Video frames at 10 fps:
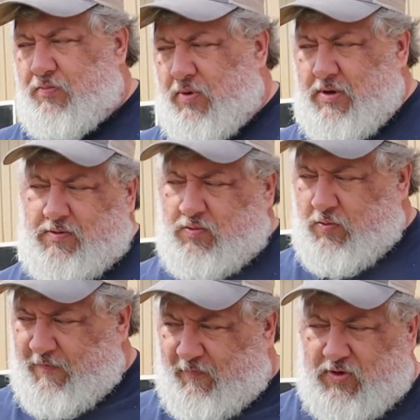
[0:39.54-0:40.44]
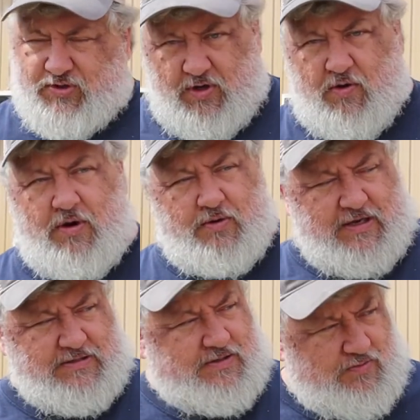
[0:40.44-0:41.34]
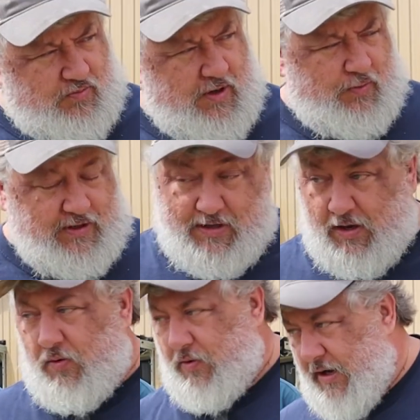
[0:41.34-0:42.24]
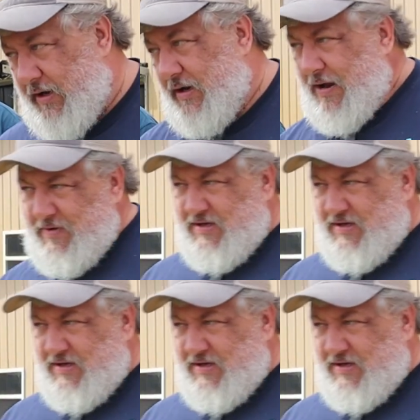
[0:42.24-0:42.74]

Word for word: But when we first started, that's the mm-hmm. way we thought. And it, I